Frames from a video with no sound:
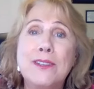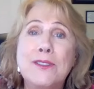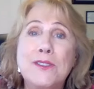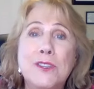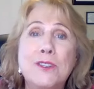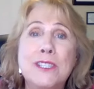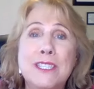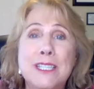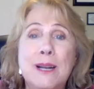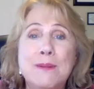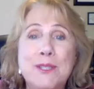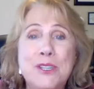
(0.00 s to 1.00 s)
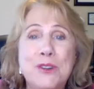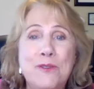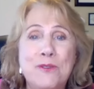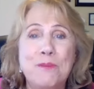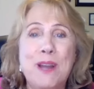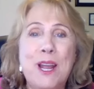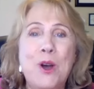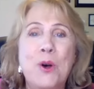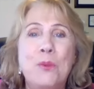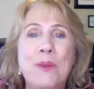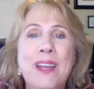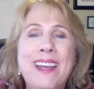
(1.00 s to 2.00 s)
the students that I'm tutoring for my
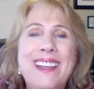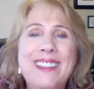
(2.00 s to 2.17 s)
home.